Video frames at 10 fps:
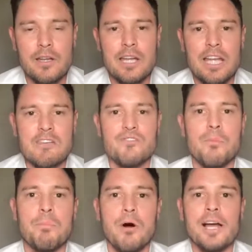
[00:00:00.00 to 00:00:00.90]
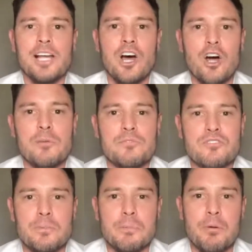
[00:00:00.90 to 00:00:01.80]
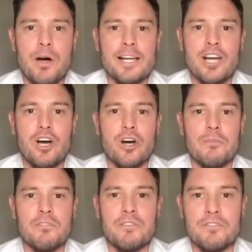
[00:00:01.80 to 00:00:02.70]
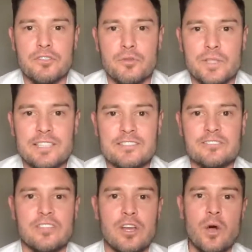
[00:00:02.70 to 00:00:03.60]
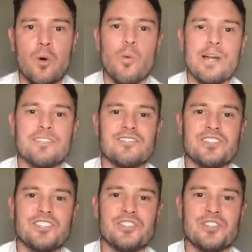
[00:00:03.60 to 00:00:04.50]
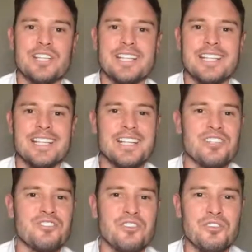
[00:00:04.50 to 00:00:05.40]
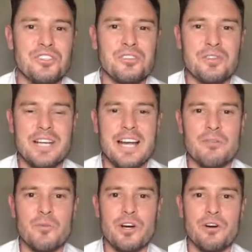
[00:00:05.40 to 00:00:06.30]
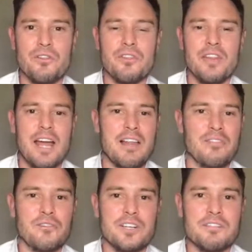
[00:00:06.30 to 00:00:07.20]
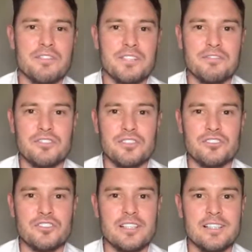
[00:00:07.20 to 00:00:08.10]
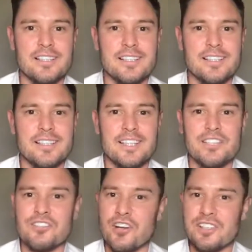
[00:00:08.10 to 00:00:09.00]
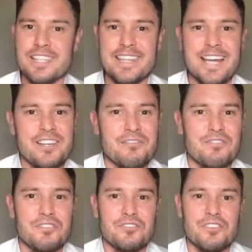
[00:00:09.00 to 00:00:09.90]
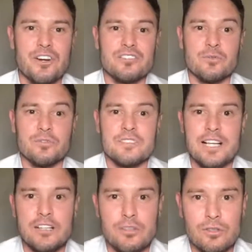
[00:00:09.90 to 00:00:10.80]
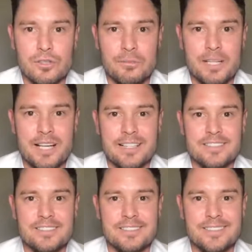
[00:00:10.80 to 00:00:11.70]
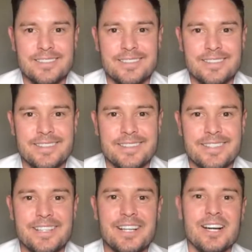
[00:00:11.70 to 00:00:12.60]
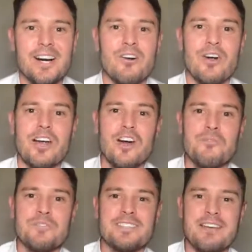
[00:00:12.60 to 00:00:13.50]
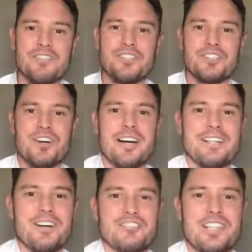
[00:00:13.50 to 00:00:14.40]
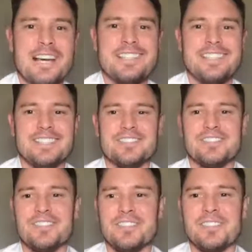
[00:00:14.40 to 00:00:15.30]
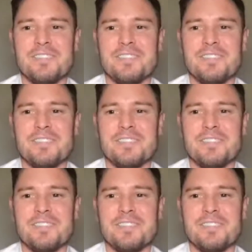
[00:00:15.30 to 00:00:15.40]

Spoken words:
If you're buying a home, you should be buying a home for a few reasons. 1, security. 2, to create wealth. And 3, for your future. Don't get that confused, guys, or we'll start calling them cars. All right, I hope you have a good night, and I'll chat to you soon.